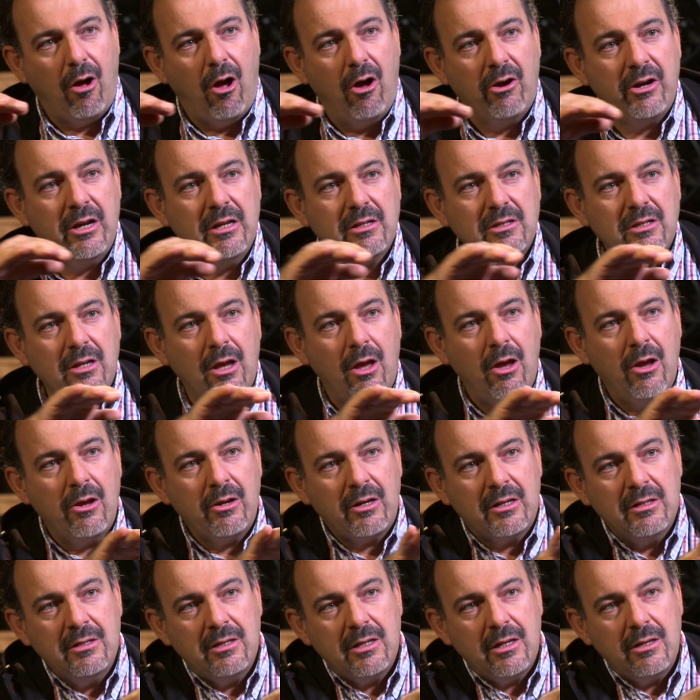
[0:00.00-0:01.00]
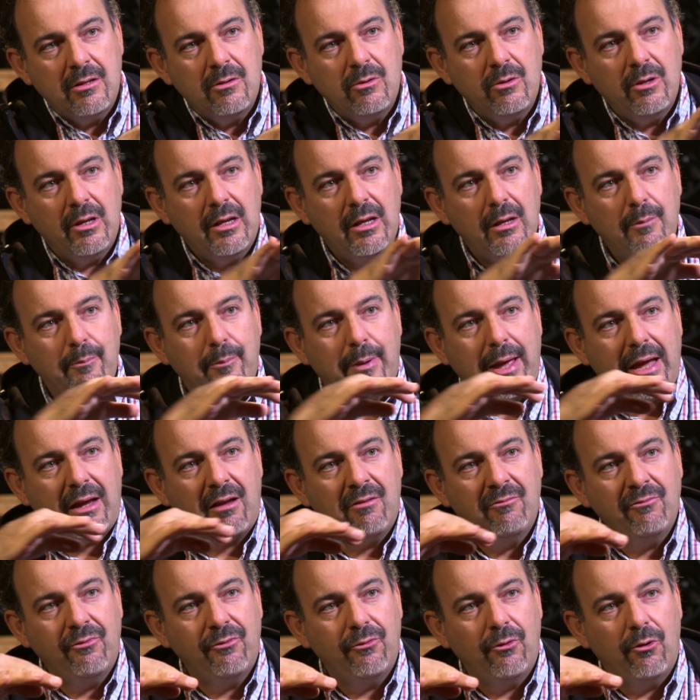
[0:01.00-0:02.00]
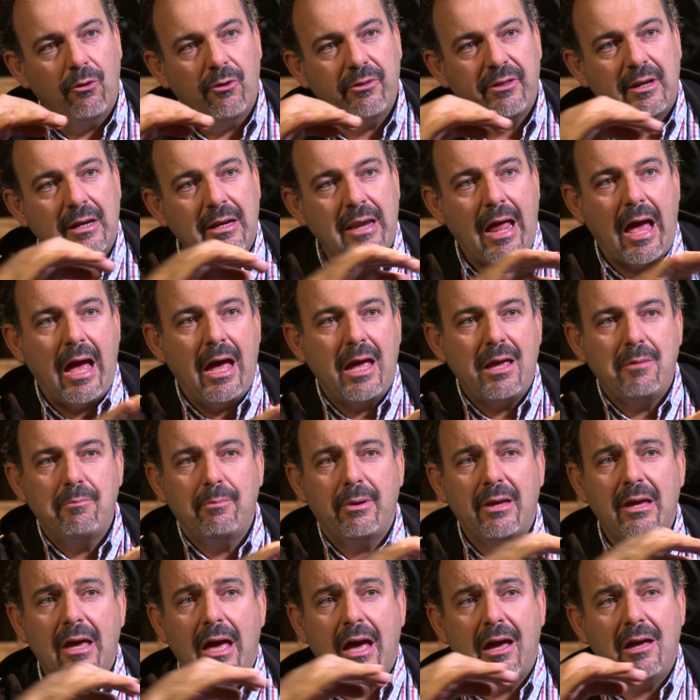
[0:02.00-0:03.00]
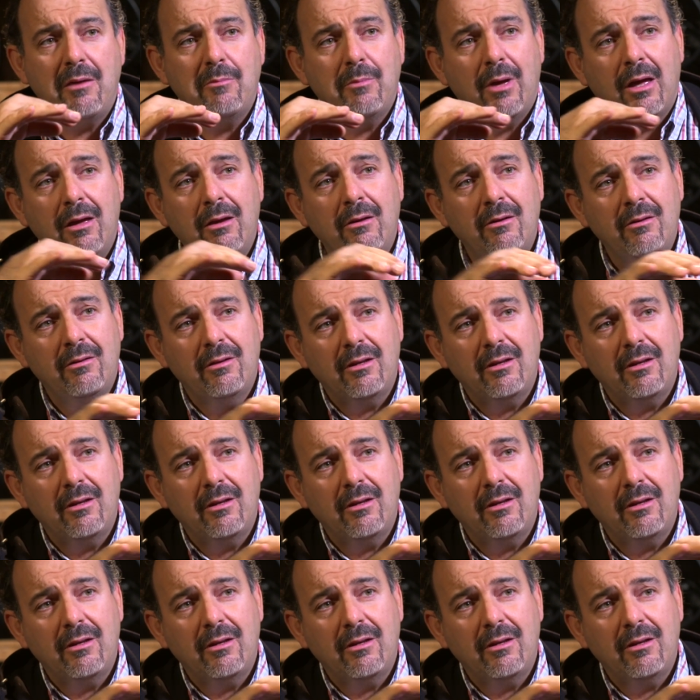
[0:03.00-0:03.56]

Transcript: on its own, continually back and forth in ABA mode?